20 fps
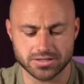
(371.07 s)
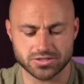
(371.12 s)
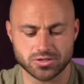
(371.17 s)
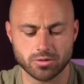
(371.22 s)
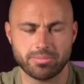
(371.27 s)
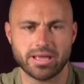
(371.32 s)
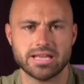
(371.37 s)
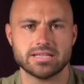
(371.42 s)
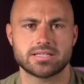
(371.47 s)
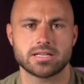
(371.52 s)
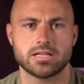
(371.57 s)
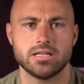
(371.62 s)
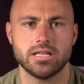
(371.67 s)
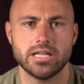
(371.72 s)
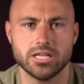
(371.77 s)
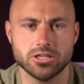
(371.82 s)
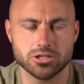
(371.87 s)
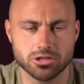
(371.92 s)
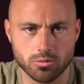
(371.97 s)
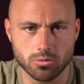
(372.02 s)

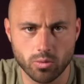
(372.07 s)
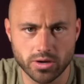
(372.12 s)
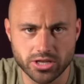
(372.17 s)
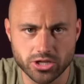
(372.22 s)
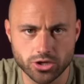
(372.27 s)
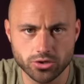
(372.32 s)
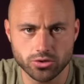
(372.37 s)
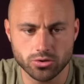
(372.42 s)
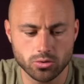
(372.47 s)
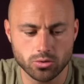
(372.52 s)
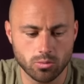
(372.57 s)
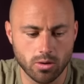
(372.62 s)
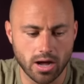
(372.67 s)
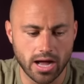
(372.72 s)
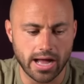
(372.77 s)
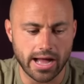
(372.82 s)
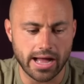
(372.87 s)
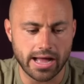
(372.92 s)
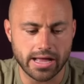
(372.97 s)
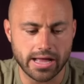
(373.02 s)
basically when you,
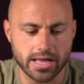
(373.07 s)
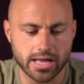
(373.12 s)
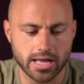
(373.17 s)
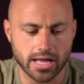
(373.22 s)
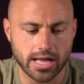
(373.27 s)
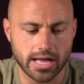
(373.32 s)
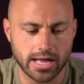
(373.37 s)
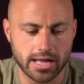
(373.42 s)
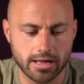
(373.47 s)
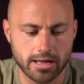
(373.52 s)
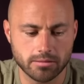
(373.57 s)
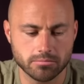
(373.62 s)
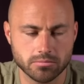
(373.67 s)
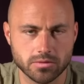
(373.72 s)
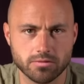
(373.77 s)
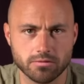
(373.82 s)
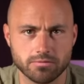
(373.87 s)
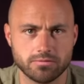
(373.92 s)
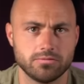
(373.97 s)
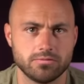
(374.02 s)

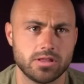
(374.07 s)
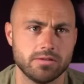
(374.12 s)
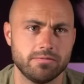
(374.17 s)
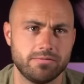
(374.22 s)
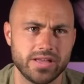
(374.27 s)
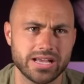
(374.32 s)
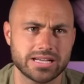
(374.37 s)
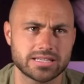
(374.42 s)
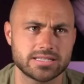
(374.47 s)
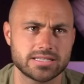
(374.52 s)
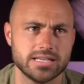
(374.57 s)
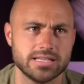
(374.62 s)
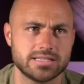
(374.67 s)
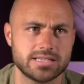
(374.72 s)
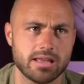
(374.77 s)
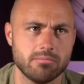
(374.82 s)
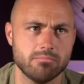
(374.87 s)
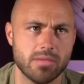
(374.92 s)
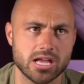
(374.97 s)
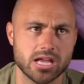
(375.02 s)
the VIX, it's
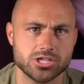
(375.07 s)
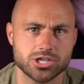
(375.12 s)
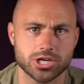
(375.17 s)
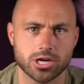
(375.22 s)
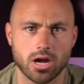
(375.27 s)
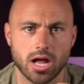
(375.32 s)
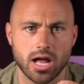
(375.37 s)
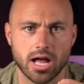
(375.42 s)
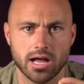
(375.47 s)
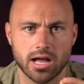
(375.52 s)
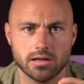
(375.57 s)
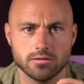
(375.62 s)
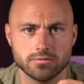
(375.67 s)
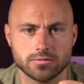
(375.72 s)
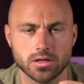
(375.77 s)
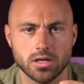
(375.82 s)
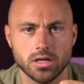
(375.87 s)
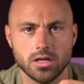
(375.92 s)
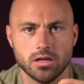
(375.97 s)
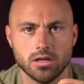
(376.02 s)
a measure of
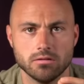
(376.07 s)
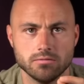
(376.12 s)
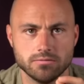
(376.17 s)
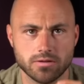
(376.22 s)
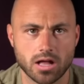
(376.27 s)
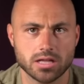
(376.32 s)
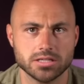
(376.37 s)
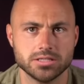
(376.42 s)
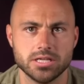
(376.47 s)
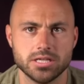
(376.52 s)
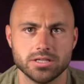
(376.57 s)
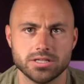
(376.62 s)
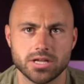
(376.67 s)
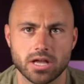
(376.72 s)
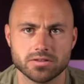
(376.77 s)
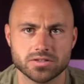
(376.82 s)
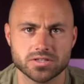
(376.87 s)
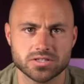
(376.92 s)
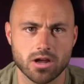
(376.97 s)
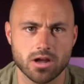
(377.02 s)
volatility
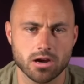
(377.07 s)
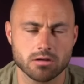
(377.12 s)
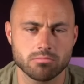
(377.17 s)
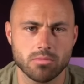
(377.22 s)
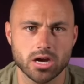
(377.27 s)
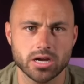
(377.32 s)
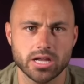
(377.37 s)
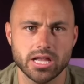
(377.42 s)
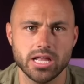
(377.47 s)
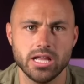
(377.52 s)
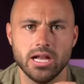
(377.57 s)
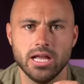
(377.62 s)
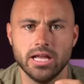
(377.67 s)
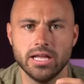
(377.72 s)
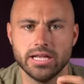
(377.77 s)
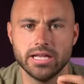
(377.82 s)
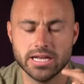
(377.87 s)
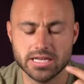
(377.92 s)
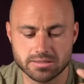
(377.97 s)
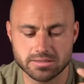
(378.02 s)
on the stock market.
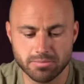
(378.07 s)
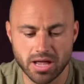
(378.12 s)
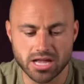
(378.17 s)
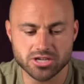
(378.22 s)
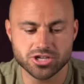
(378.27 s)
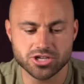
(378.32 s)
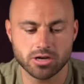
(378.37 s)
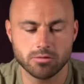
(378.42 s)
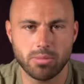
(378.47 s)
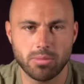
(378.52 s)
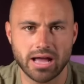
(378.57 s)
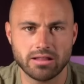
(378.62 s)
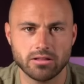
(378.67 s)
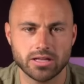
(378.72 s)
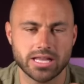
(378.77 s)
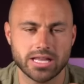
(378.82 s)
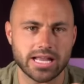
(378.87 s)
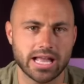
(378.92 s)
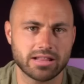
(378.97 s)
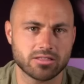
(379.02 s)
It is measured by
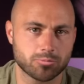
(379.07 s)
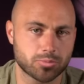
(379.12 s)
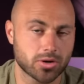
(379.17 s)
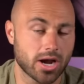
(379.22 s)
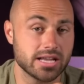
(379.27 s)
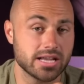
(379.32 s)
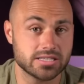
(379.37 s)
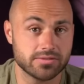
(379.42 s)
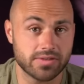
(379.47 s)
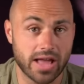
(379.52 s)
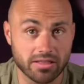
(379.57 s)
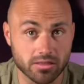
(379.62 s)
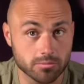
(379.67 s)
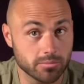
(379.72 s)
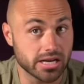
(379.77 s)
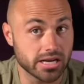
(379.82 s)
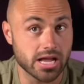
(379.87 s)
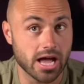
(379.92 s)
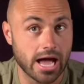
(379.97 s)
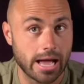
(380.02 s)
looking at the price of at the
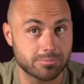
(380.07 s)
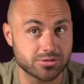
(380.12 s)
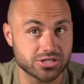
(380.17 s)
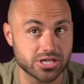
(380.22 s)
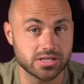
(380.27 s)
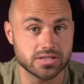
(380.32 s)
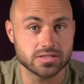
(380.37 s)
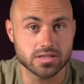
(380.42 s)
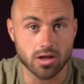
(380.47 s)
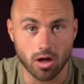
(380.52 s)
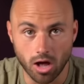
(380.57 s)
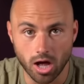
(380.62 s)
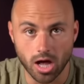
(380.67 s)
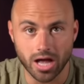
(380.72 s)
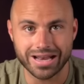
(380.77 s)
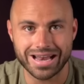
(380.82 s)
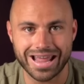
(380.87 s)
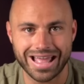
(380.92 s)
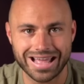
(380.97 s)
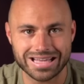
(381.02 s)
money options
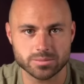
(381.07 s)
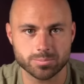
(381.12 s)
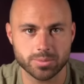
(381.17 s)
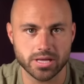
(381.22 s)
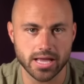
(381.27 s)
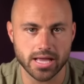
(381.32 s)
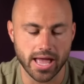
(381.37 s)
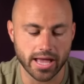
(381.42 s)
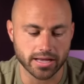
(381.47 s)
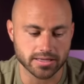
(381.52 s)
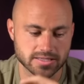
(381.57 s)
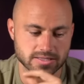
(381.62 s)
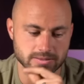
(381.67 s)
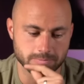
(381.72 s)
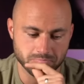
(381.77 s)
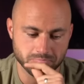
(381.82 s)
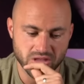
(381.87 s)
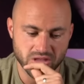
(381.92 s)
on SPX.